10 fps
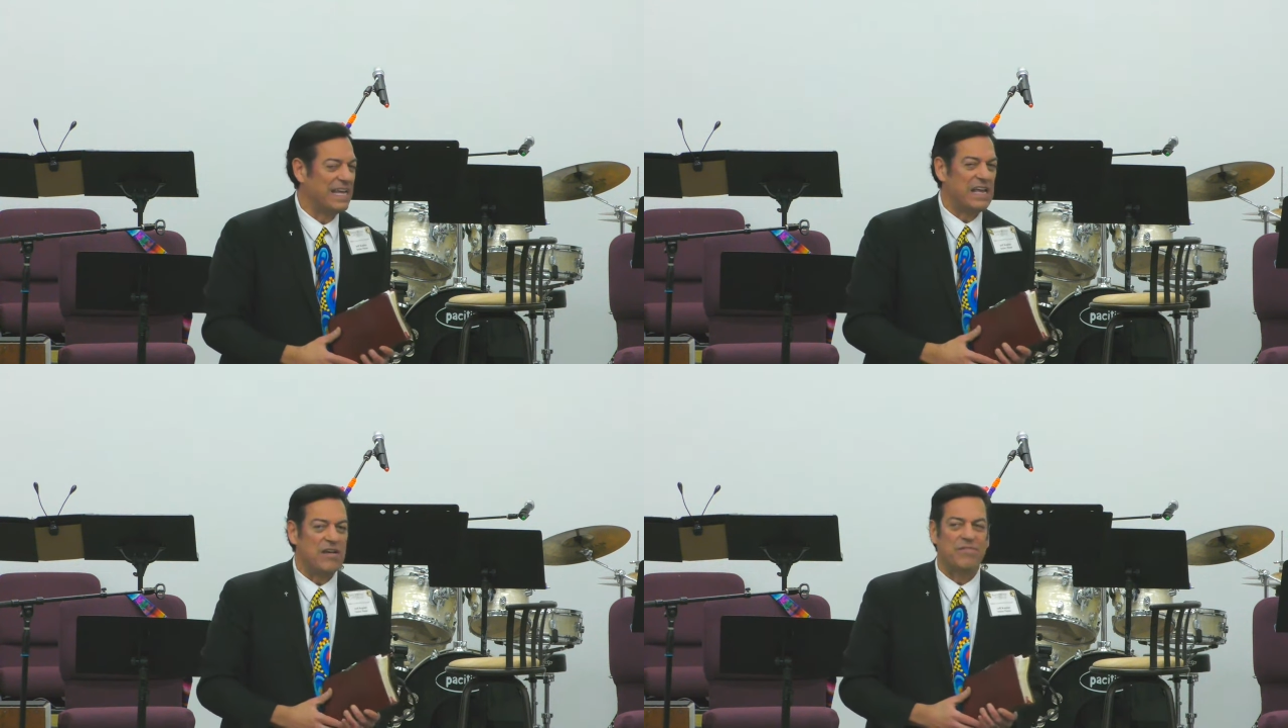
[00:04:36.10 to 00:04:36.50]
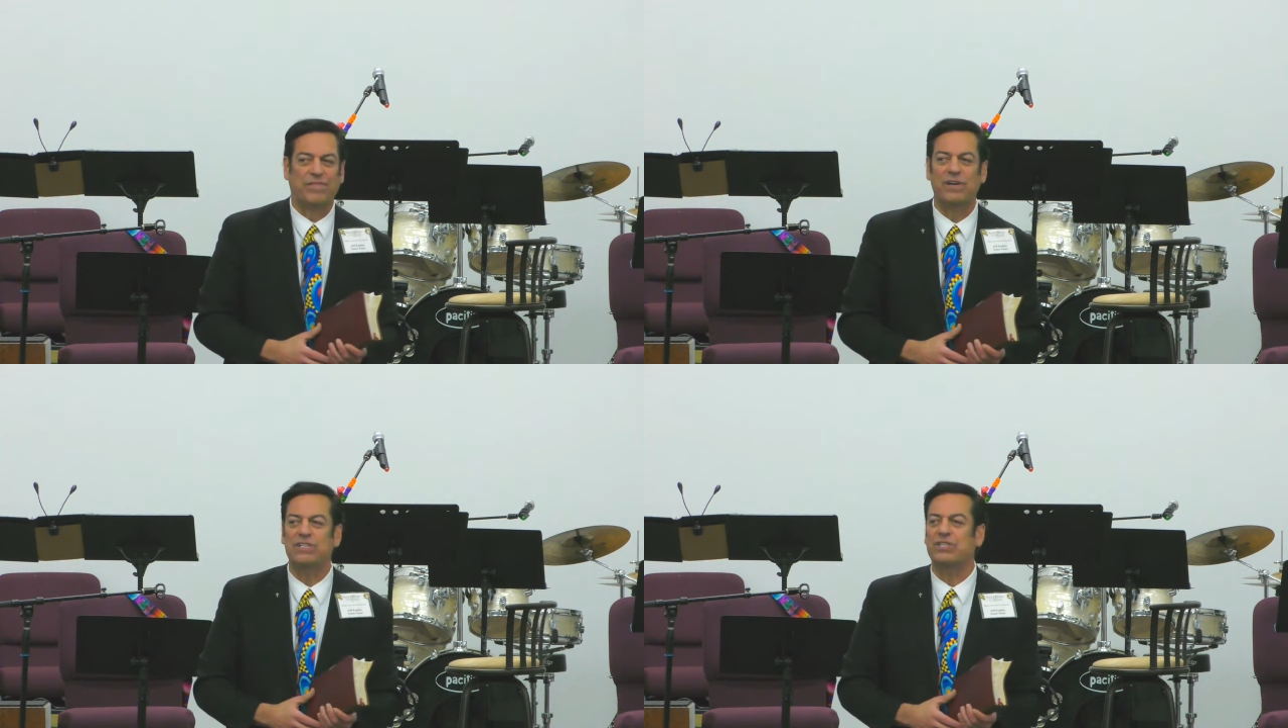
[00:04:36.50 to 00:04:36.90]

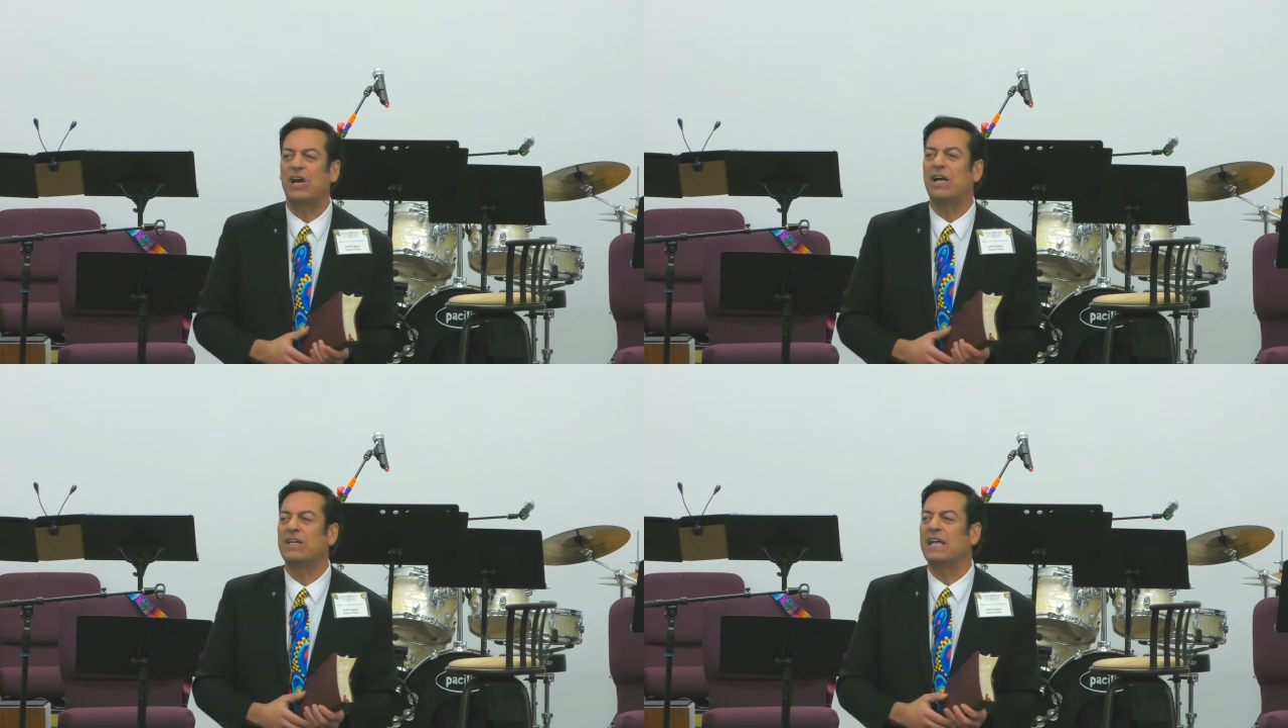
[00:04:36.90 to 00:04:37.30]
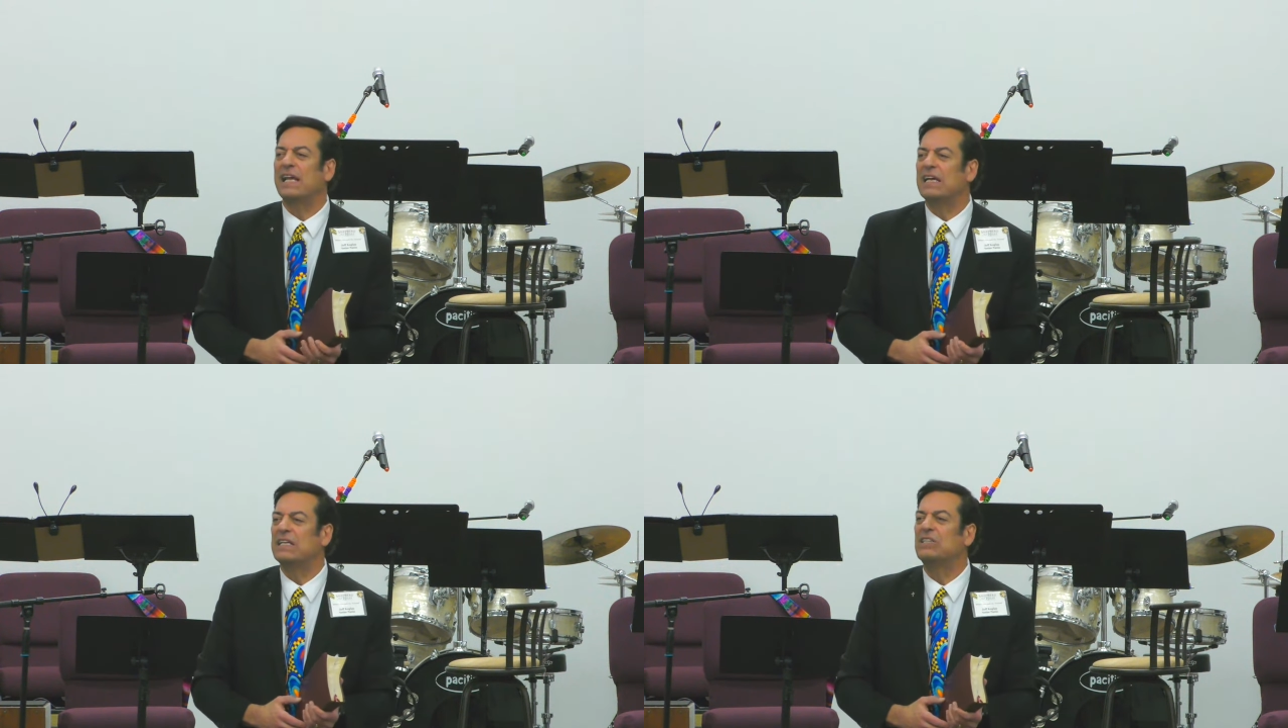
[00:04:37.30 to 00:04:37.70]
1 John
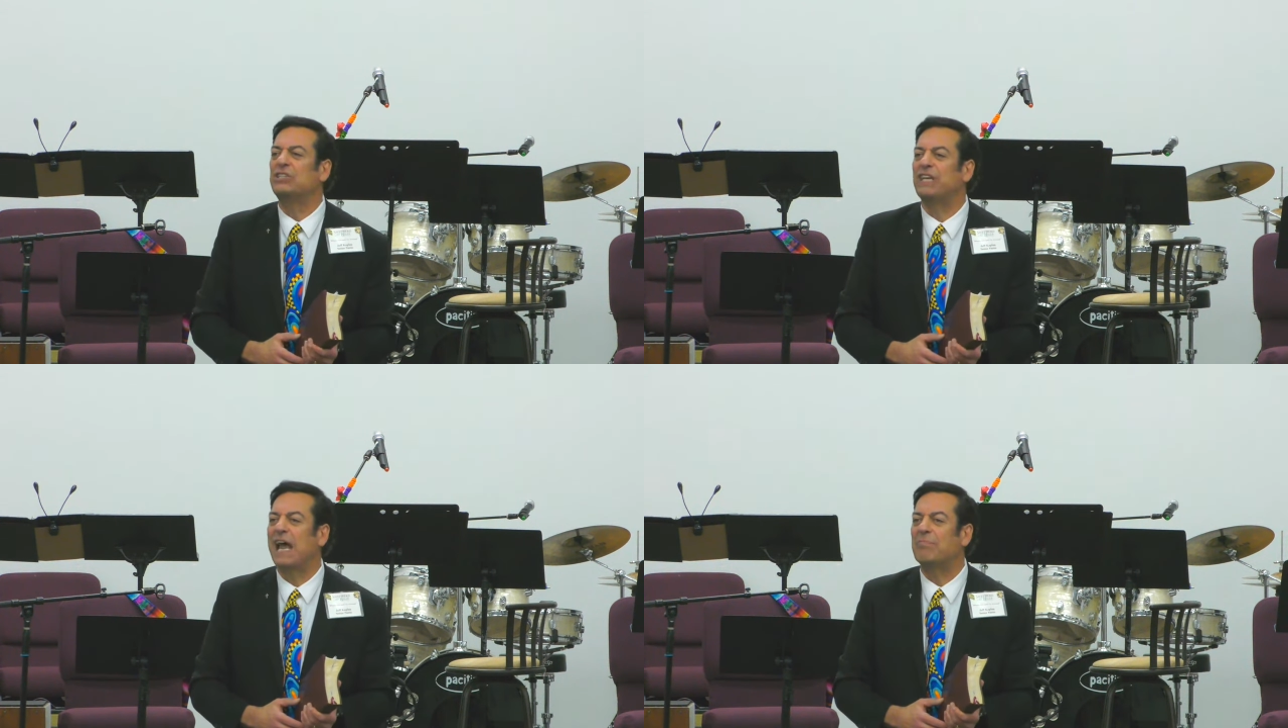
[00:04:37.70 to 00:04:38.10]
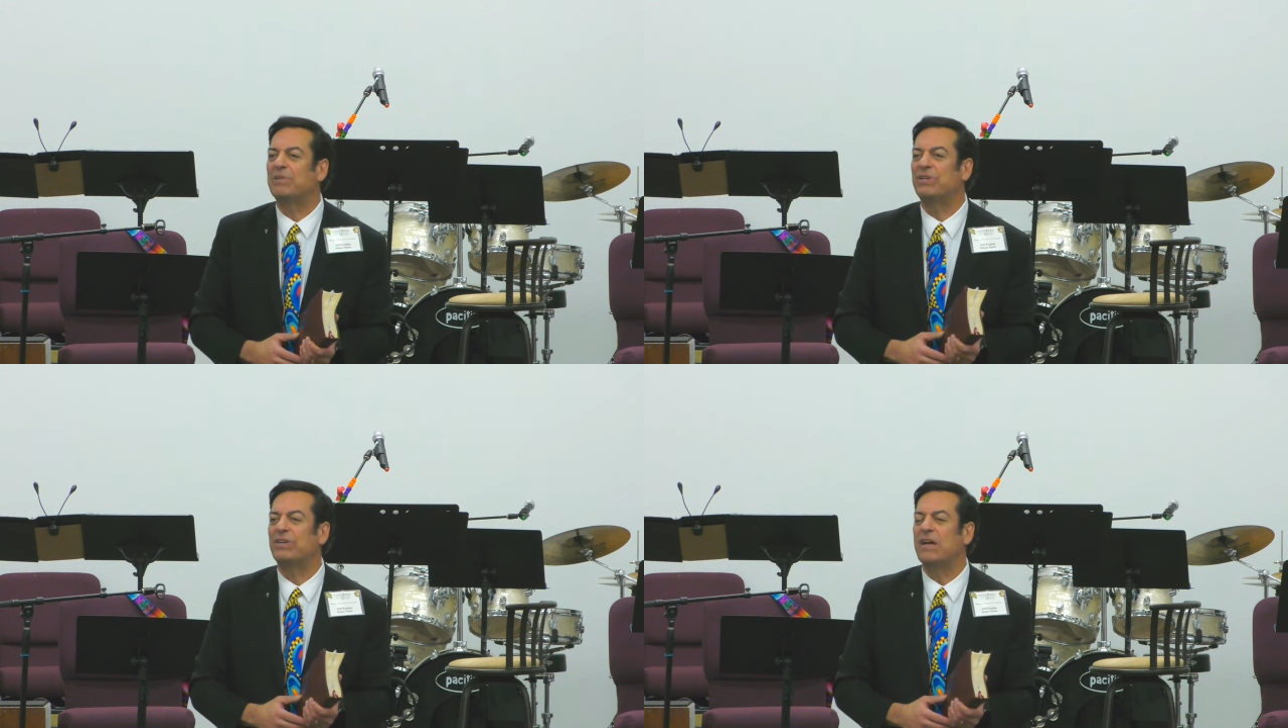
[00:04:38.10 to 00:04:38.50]

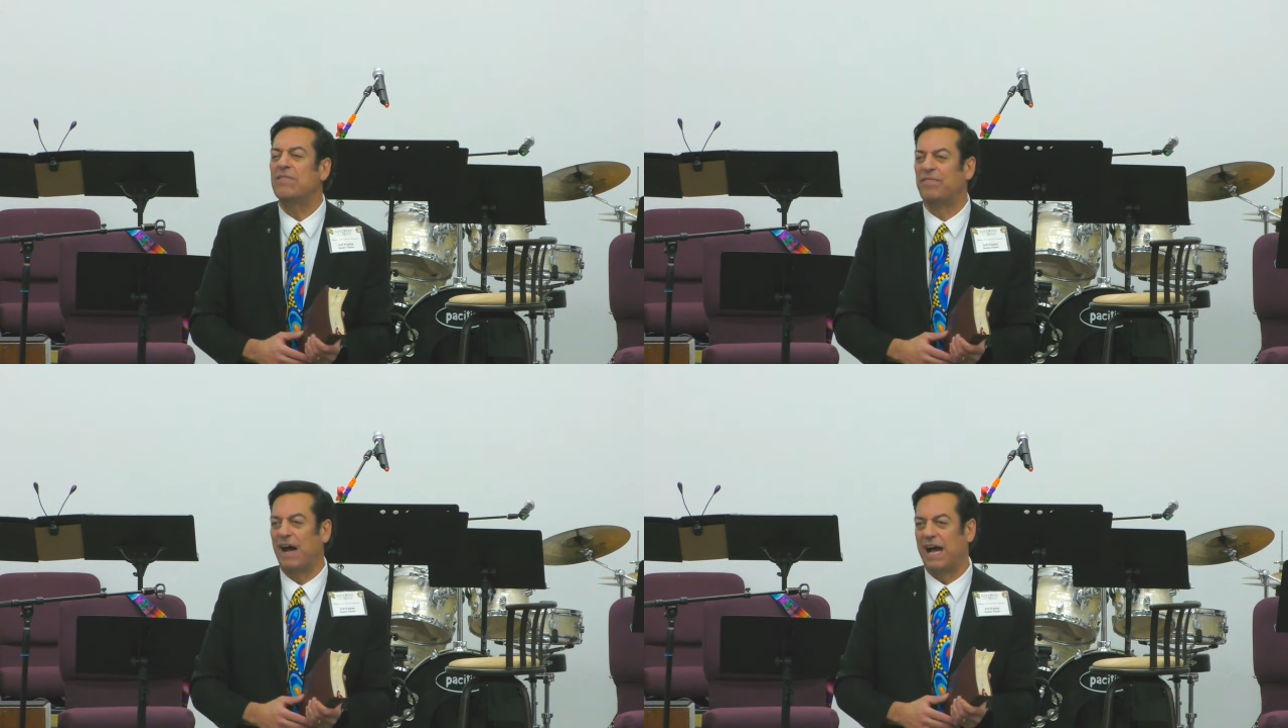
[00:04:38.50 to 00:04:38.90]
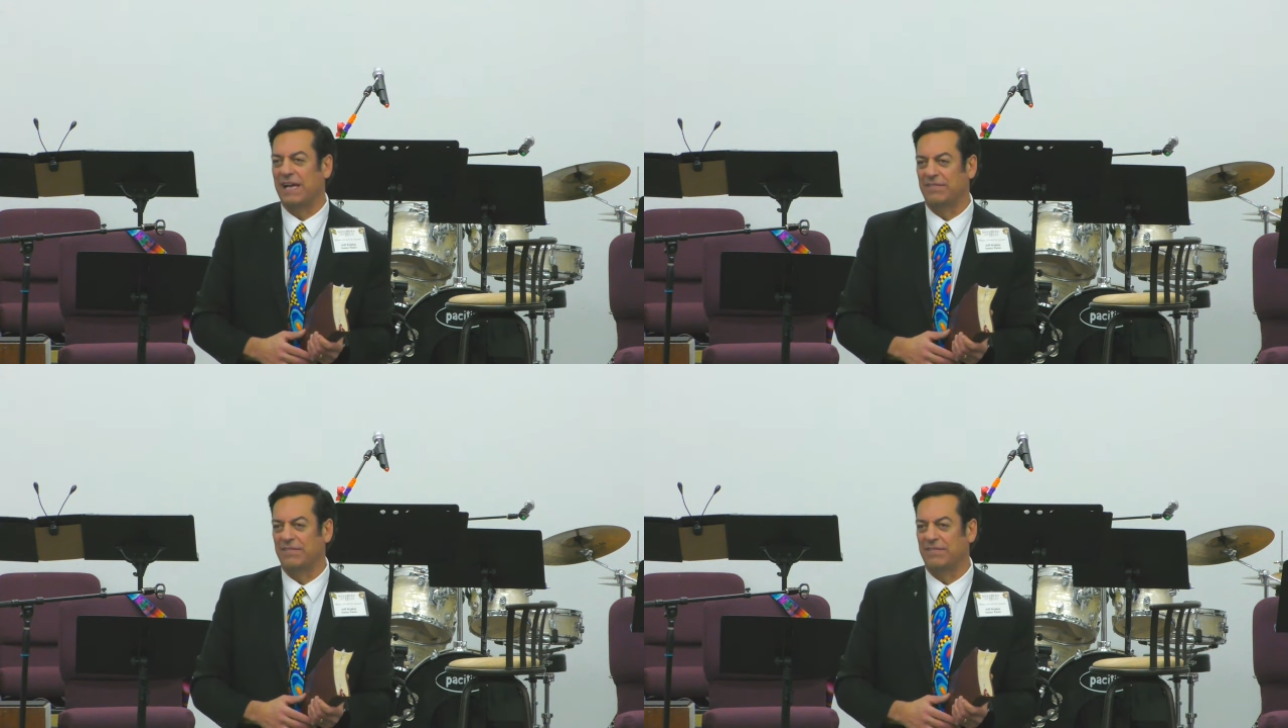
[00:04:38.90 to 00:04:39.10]
chapter 5.